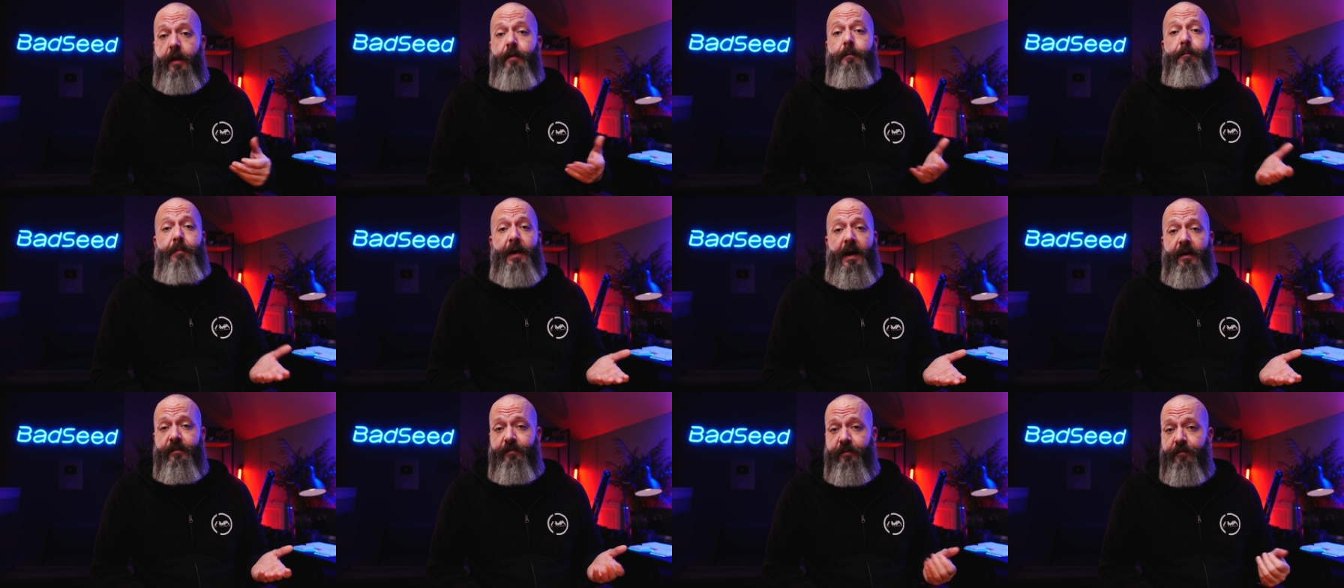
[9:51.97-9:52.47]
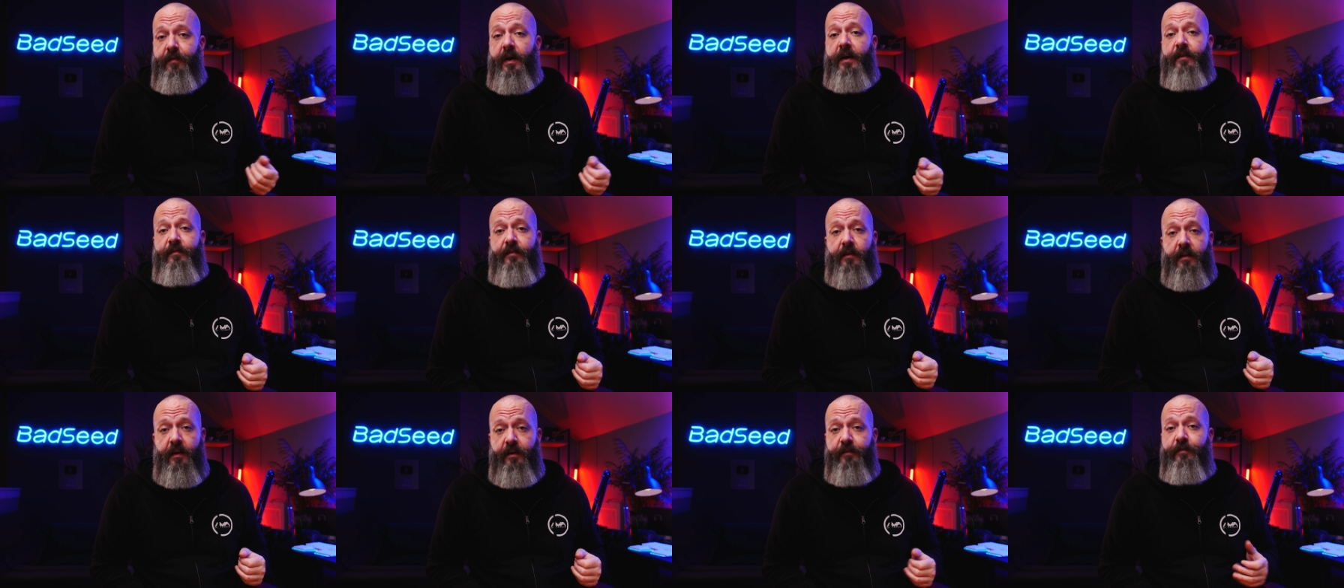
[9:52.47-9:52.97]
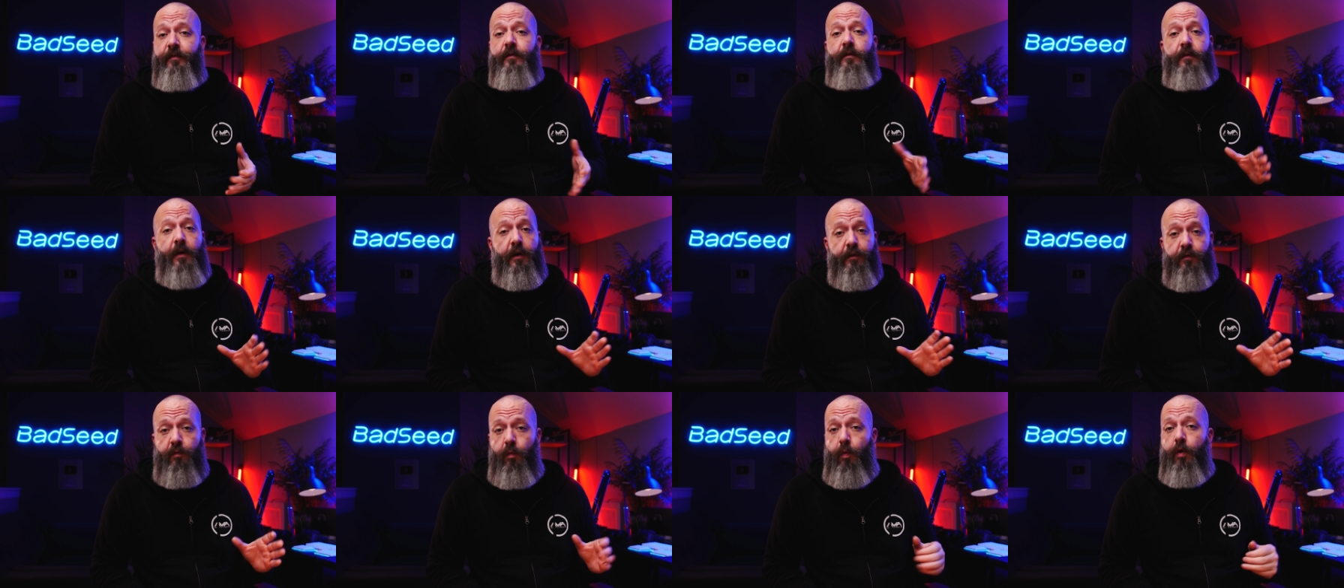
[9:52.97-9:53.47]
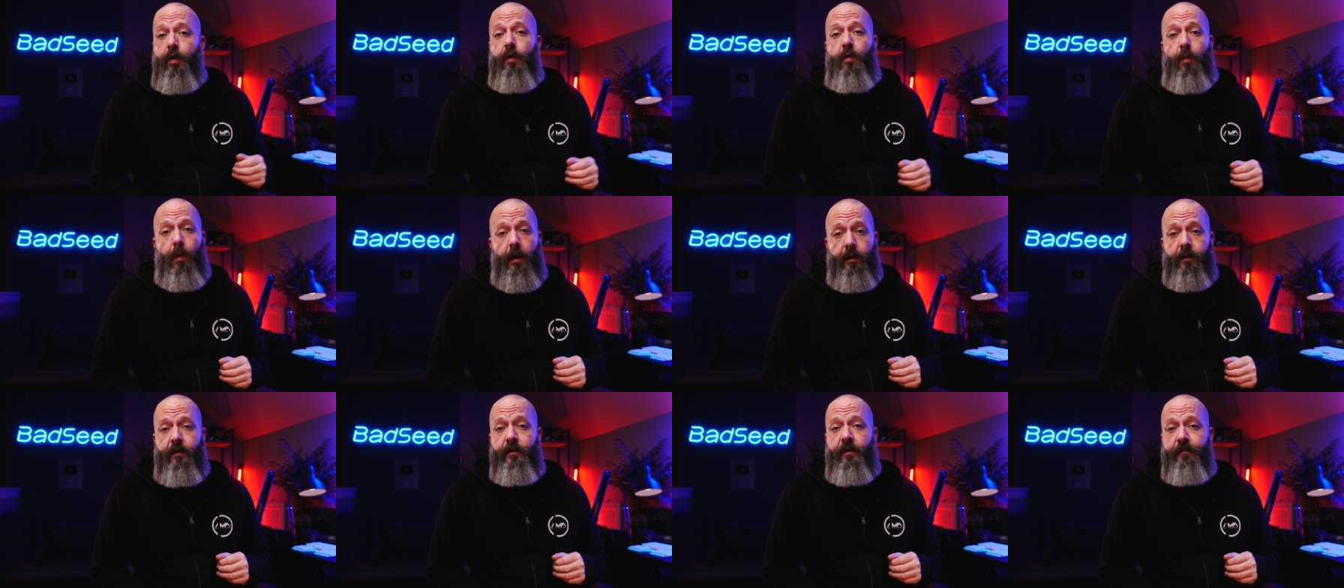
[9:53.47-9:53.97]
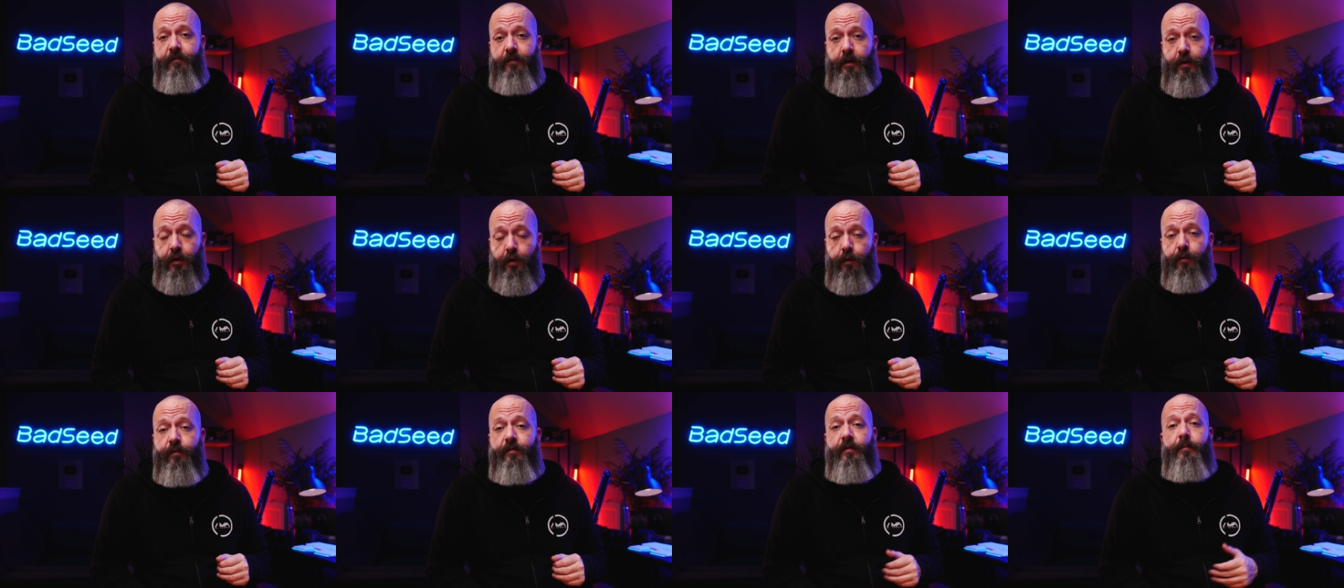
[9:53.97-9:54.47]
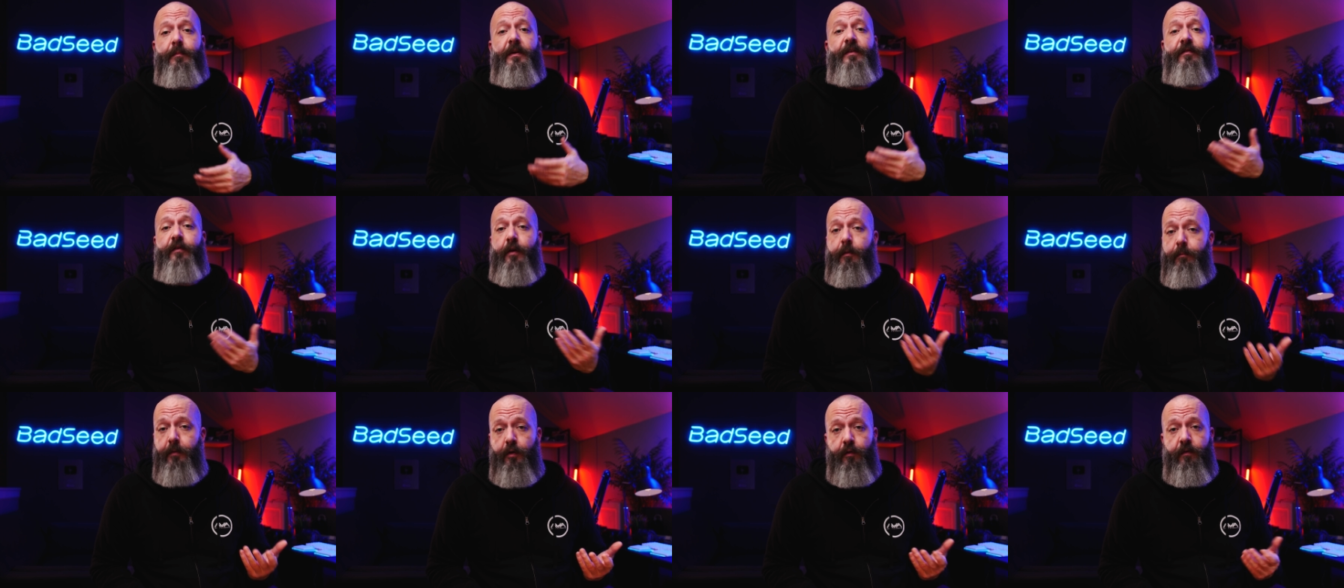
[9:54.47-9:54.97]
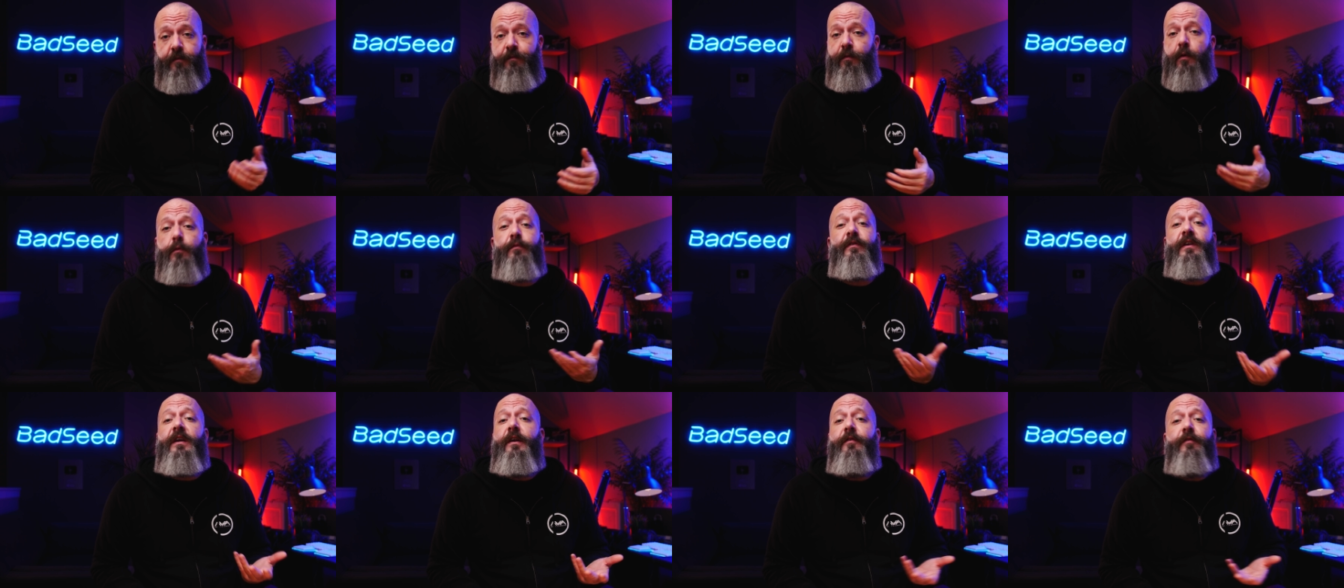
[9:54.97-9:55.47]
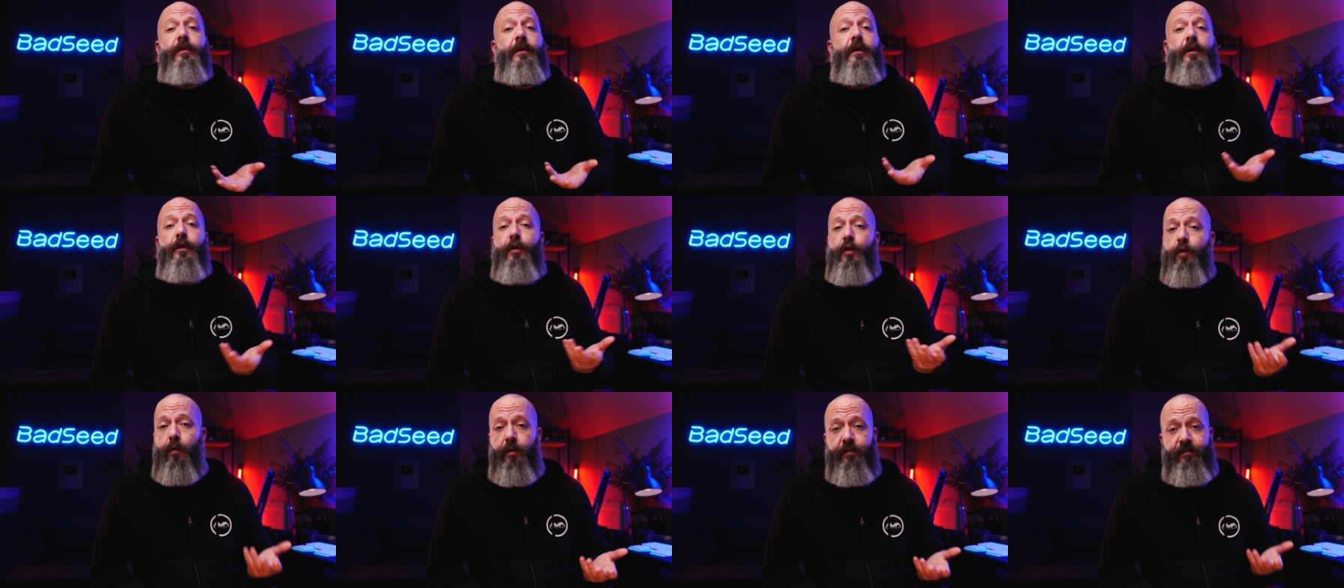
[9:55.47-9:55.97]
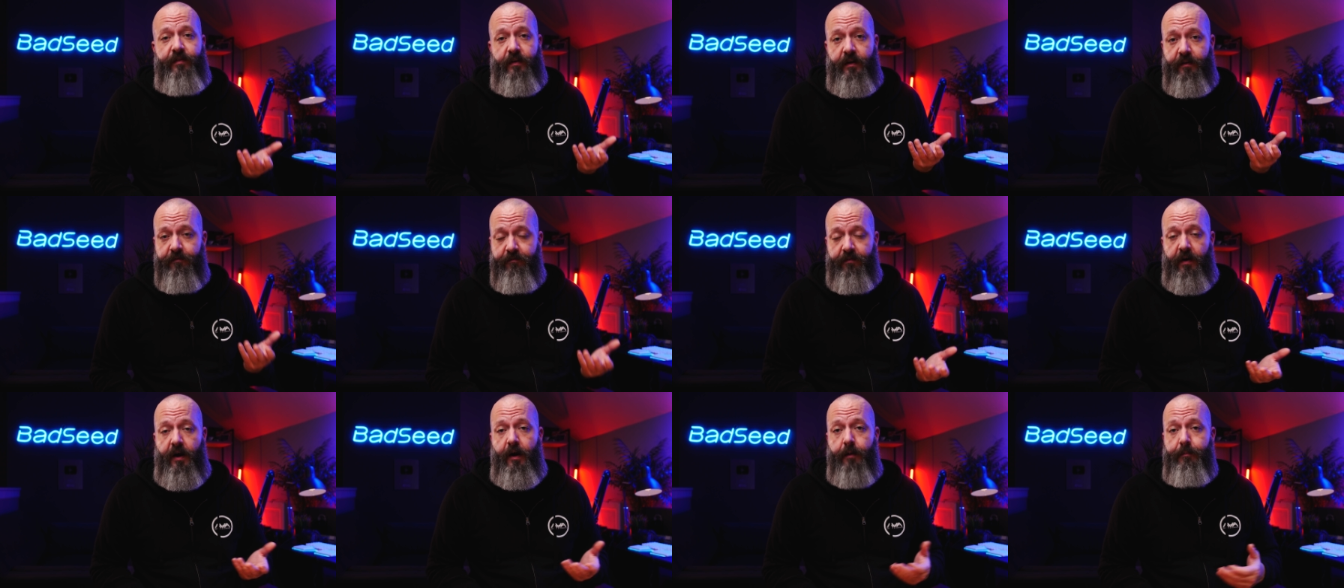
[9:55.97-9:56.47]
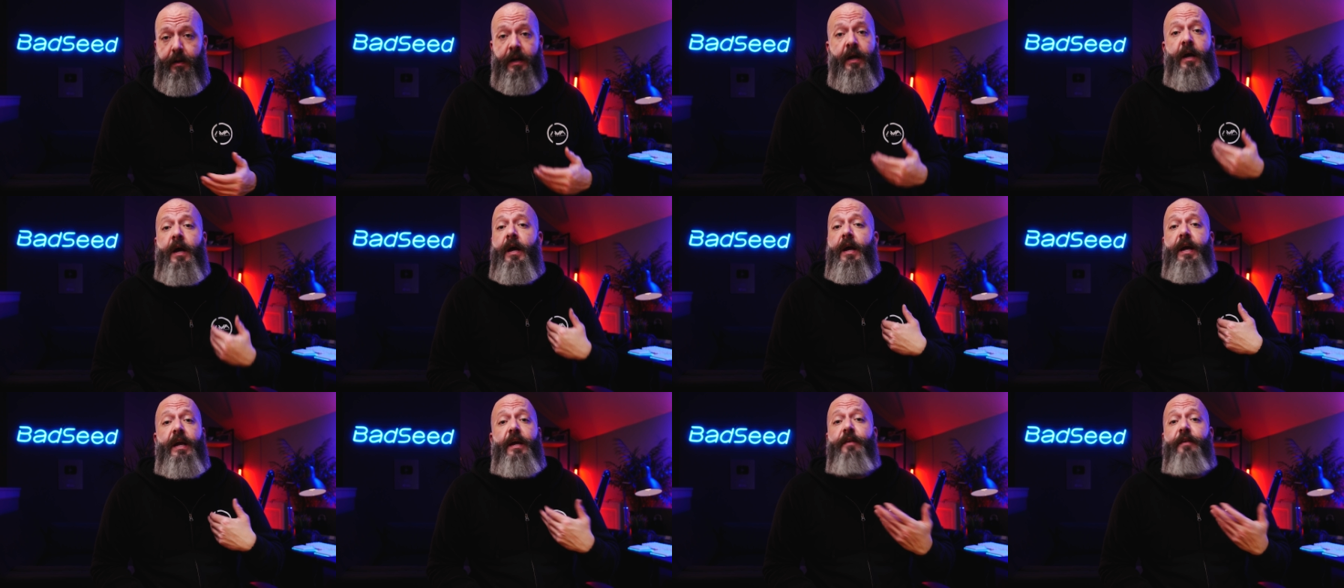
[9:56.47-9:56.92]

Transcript: and the passive isolation does work well enough to use them as commuter phones, even in a noisy environment,